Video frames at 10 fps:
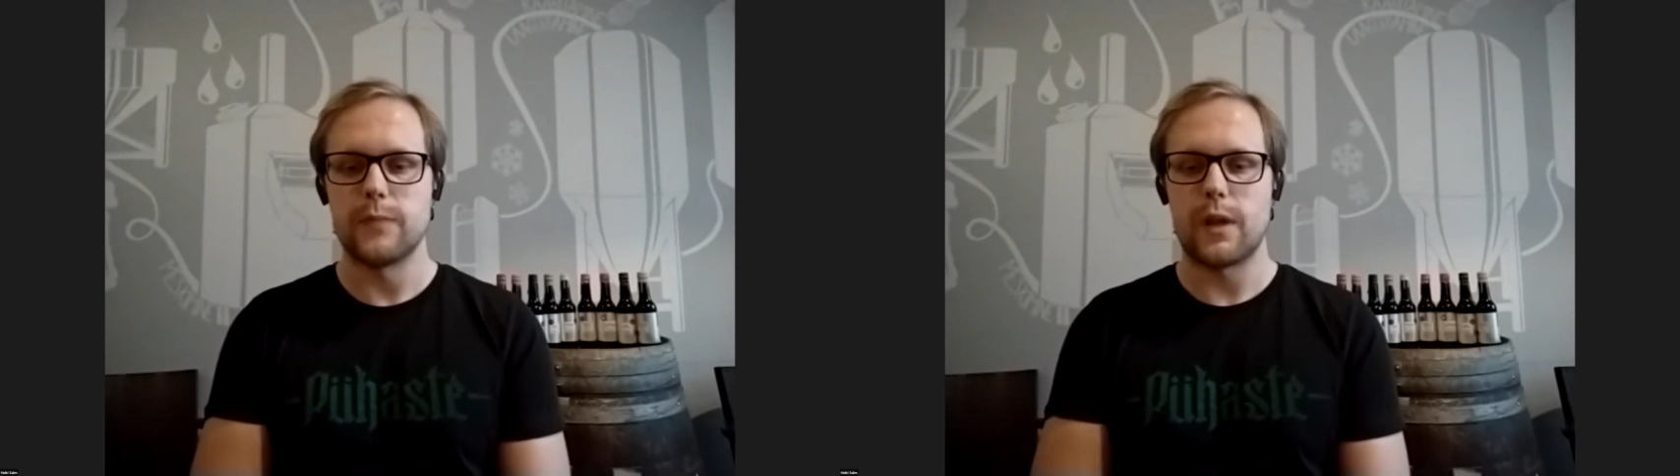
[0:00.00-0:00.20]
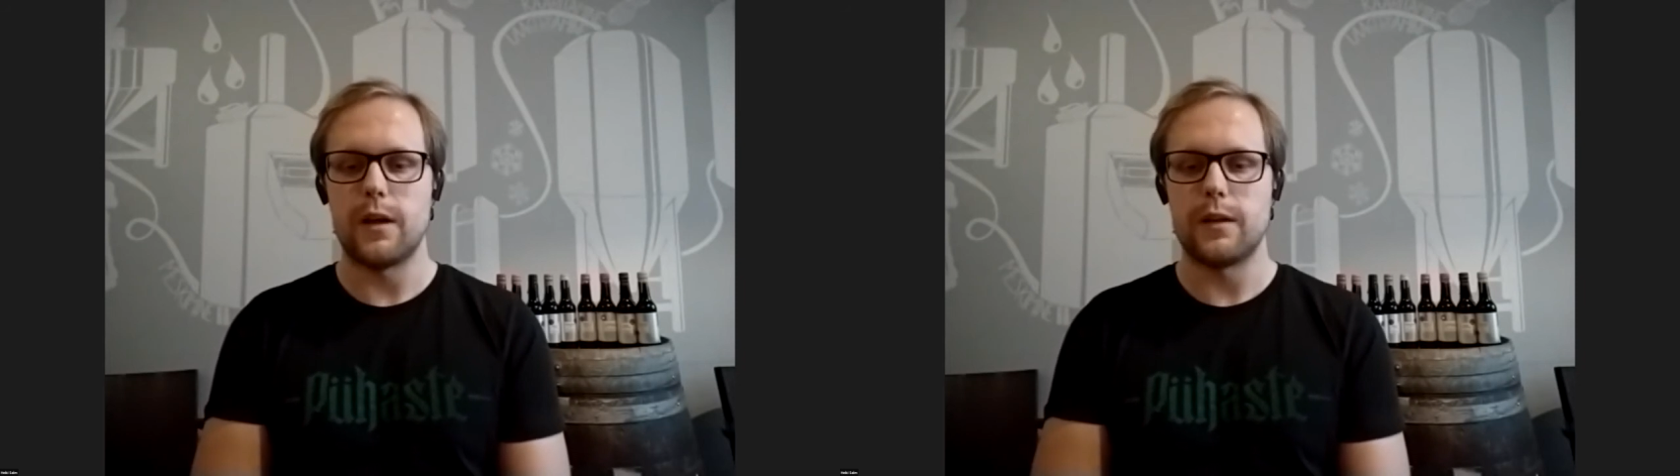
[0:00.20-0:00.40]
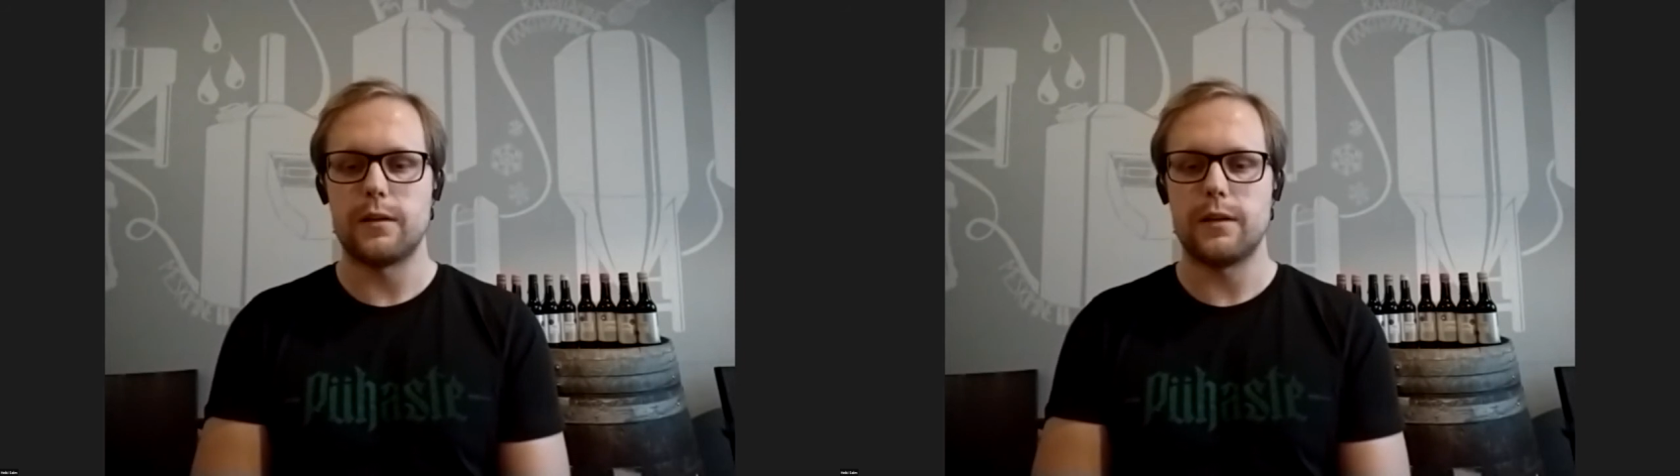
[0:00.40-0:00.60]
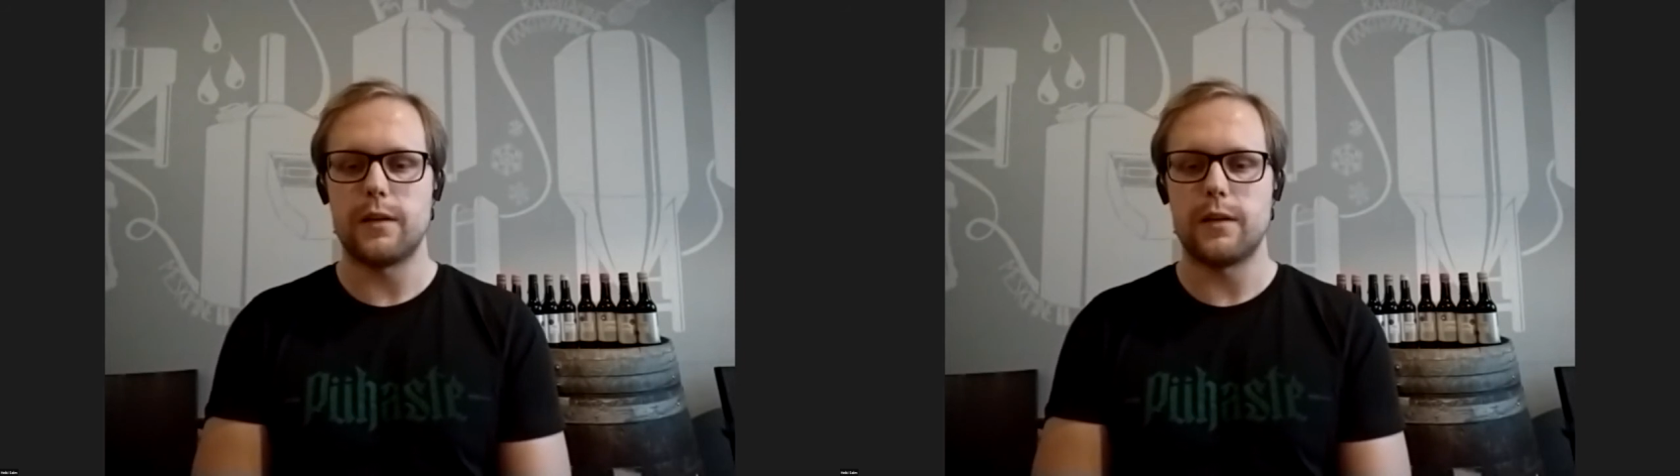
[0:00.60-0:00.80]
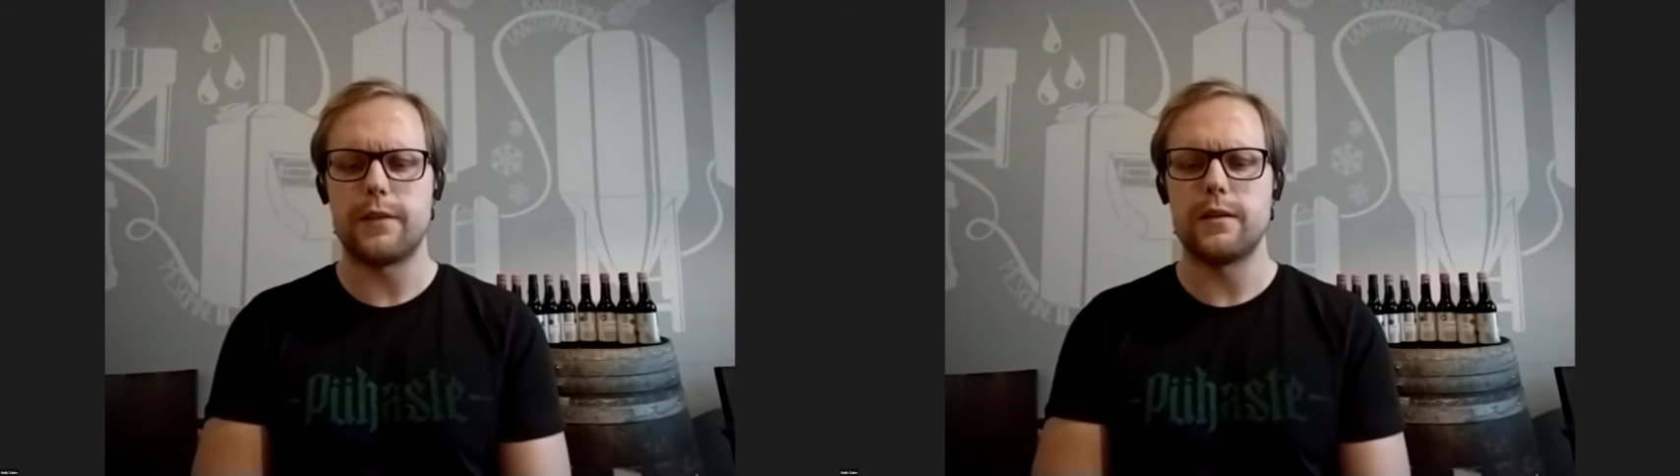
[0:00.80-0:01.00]
And
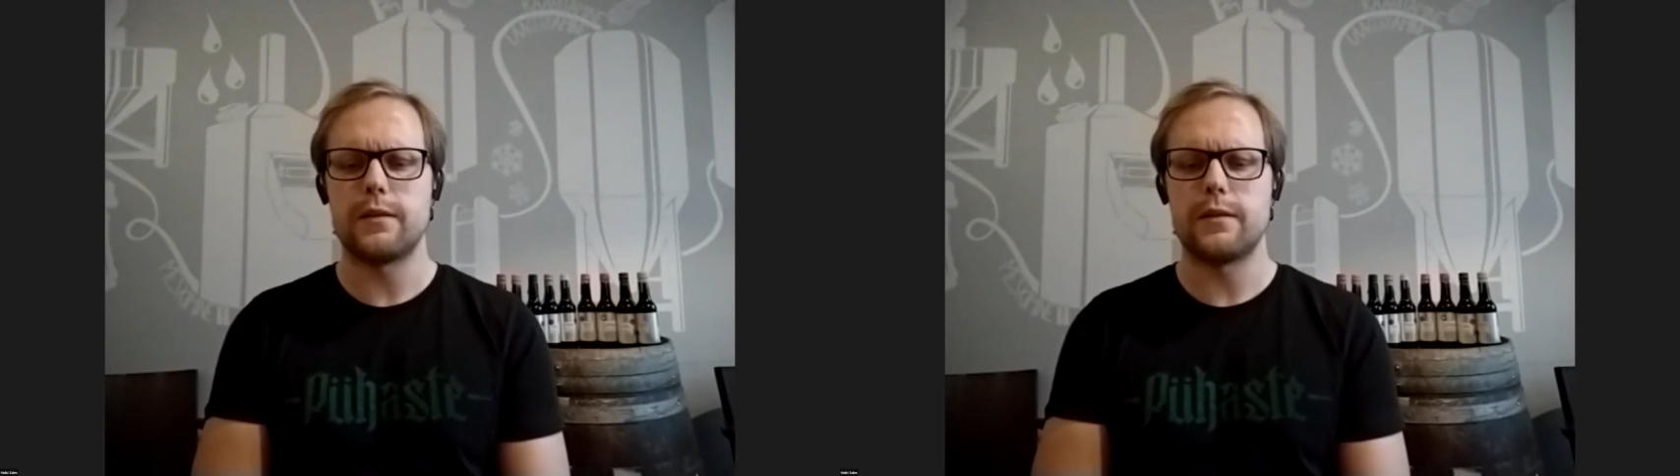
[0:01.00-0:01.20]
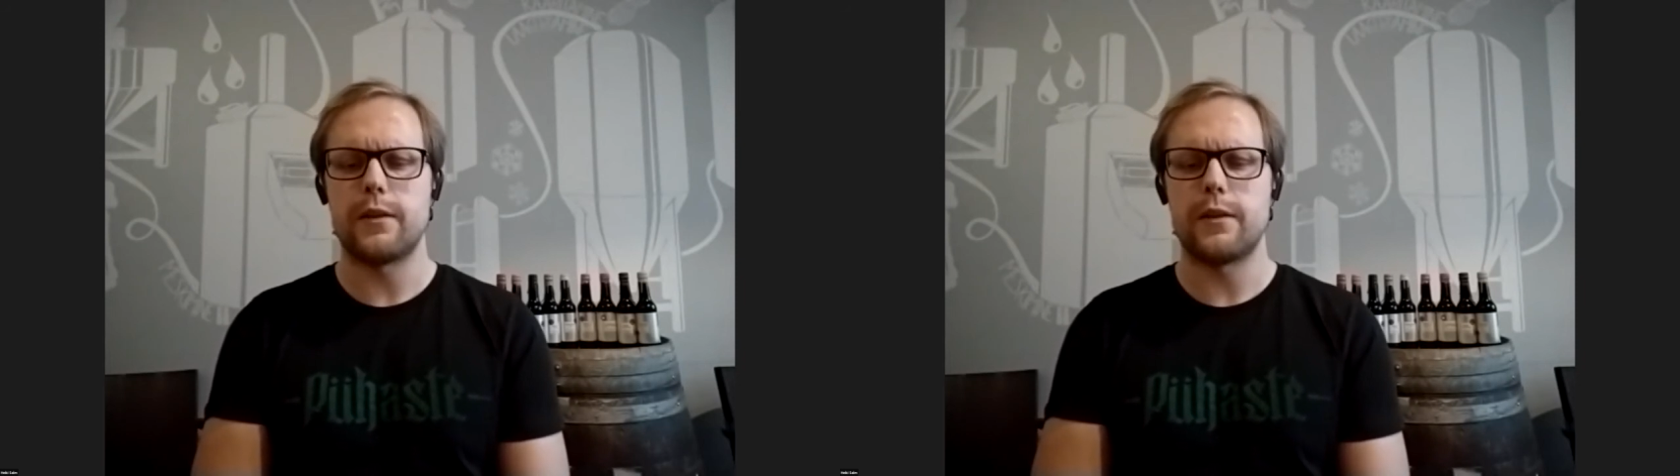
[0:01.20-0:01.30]
I think the